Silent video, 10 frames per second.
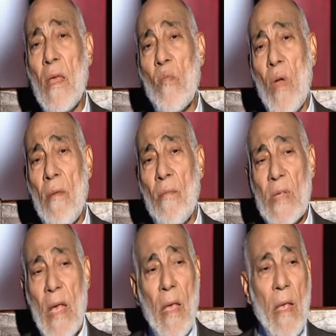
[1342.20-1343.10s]
we
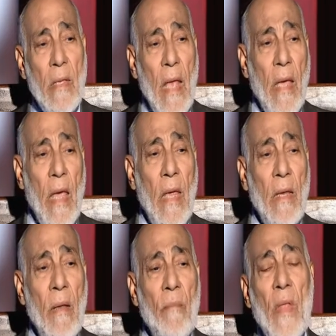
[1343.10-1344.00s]
emphasize
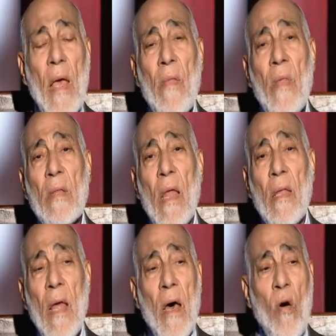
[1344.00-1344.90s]
again that
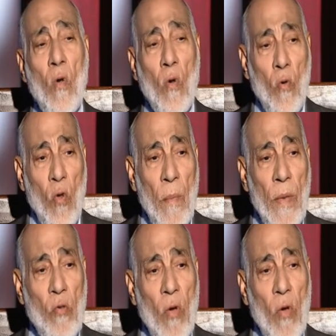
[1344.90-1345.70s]
Allah, all glory be to